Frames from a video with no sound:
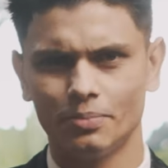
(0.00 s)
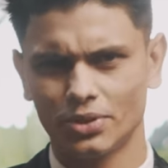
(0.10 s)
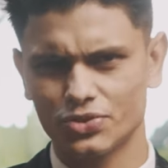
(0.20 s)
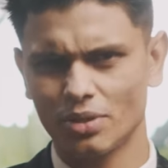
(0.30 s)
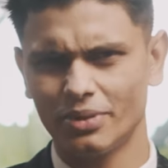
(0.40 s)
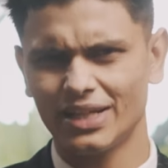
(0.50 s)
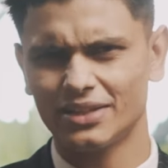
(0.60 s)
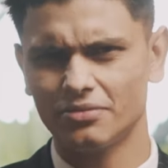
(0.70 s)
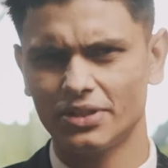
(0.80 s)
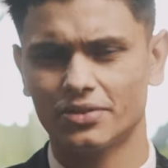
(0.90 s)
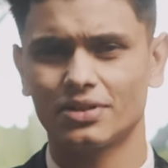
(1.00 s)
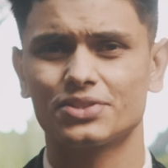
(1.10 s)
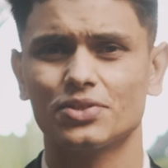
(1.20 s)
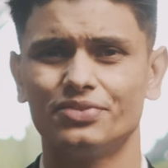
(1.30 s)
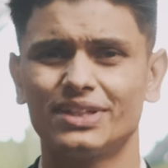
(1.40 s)
Because gentlemen, at the very
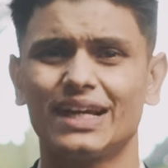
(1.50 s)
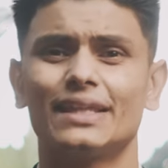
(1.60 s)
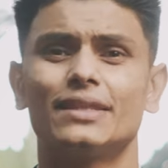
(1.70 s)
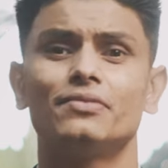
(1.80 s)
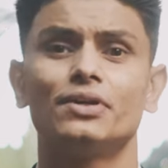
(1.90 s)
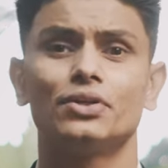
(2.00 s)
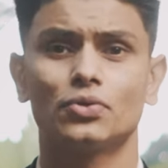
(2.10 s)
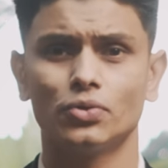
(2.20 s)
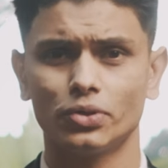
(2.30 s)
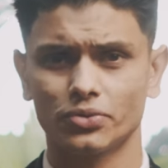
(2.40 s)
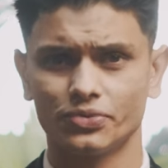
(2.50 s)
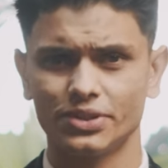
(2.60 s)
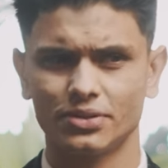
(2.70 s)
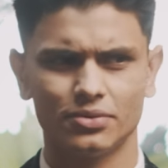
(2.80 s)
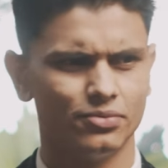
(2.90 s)
crux of it, at the very core of it,
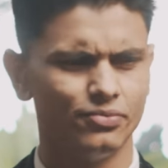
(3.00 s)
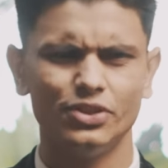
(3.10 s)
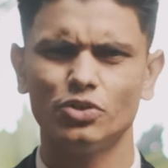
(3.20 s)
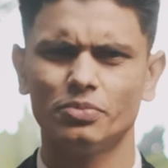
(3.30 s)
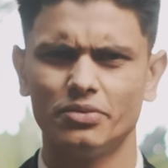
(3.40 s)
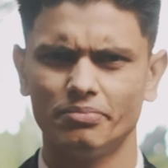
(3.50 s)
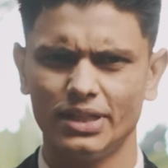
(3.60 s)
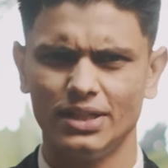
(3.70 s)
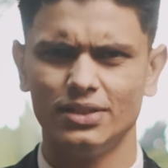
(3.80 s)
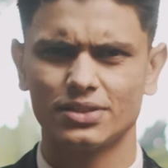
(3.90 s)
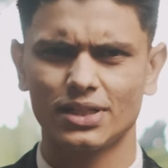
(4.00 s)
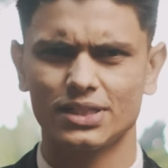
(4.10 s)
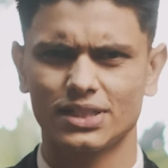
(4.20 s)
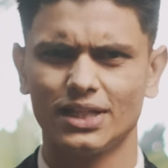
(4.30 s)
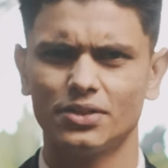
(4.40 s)
we human beings are
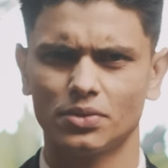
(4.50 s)
designed to